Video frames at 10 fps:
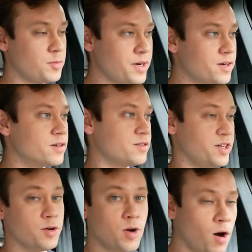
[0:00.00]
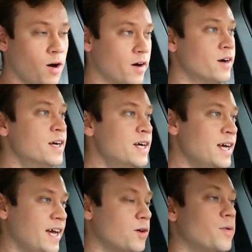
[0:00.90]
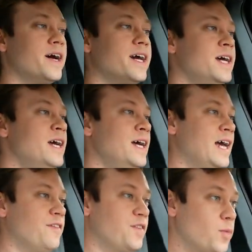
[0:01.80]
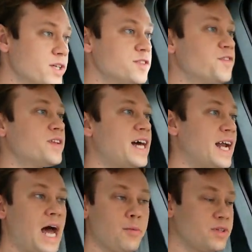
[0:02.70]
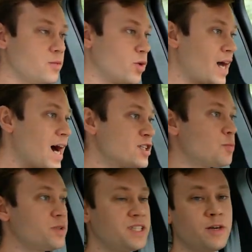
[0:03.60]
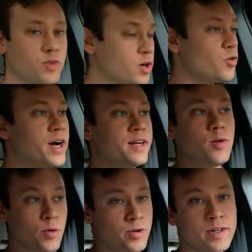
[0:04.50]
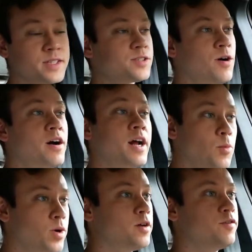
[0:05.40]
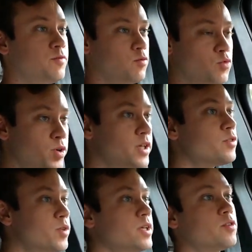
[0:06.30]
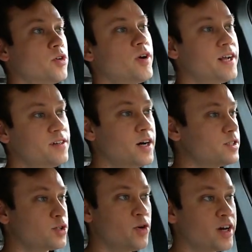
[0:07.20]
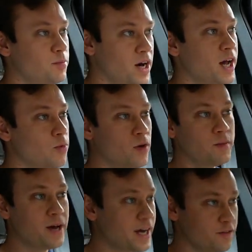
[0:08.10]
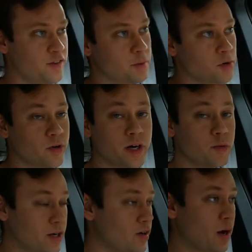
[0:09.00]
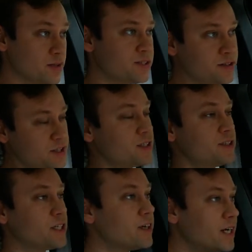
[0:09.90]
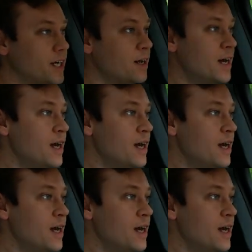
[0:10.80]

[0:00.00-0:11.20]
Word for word: the better you know car in a way, if it wasn't for that, I would have 100% regret ordering this car, and I would have really really regretted not just going and buying one back in February whenever I was seriously considering it.